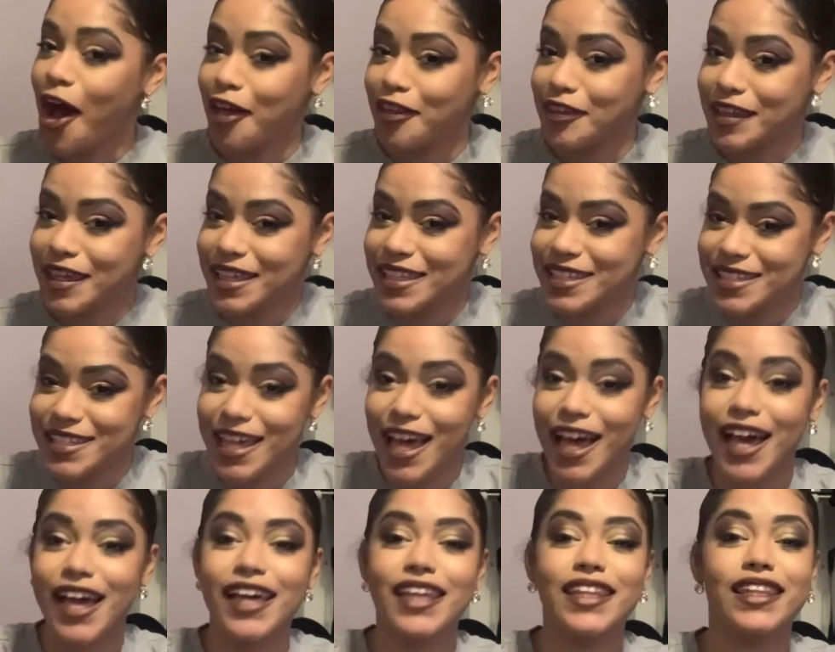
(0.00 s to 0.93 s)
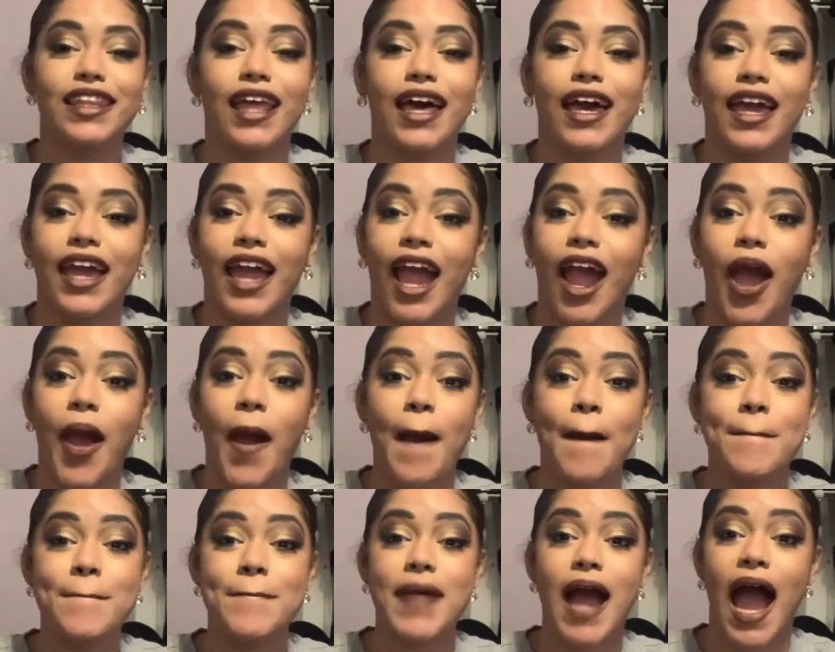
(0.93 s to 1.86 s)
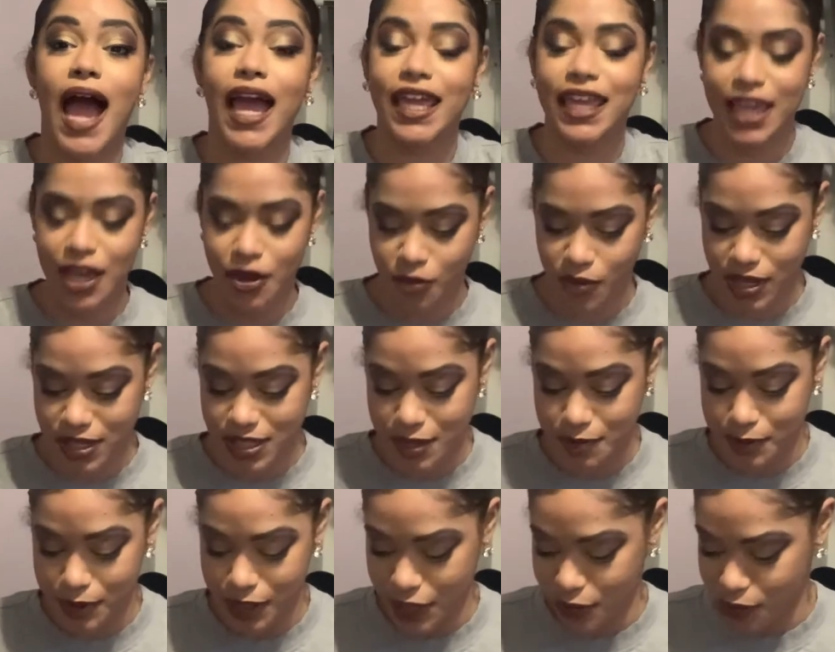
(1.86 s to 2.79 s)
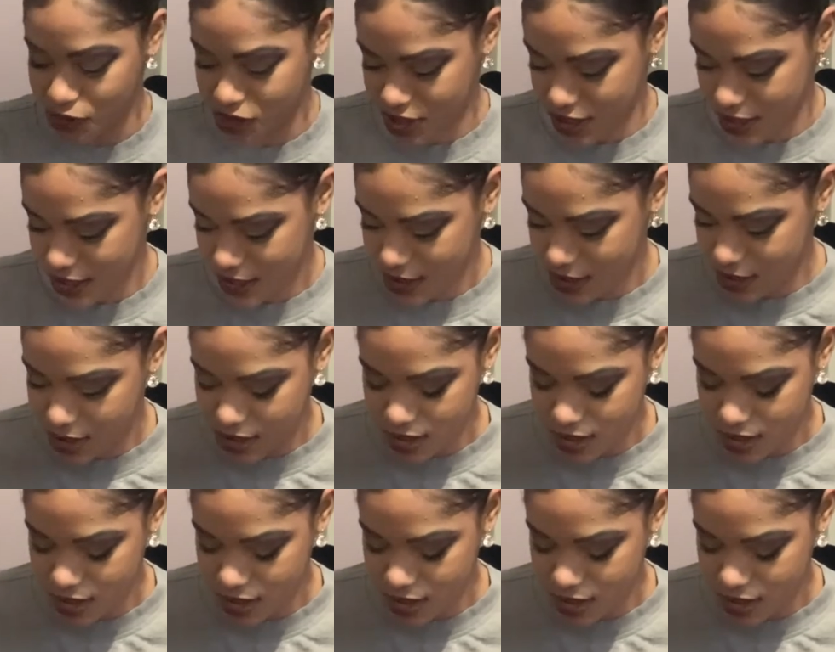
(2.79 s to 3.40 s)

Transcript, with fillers: on the inside like I can't wait to play with this.